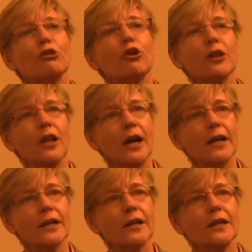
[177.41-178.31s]
look
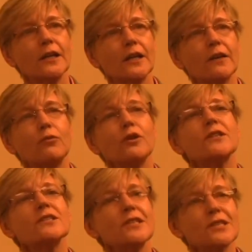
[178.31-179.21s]
like? What
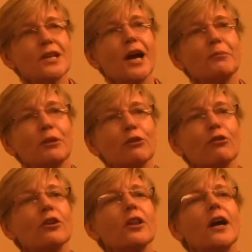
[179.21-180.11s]
does an assignment
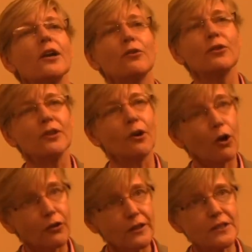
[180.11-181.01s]
look like, or the, are the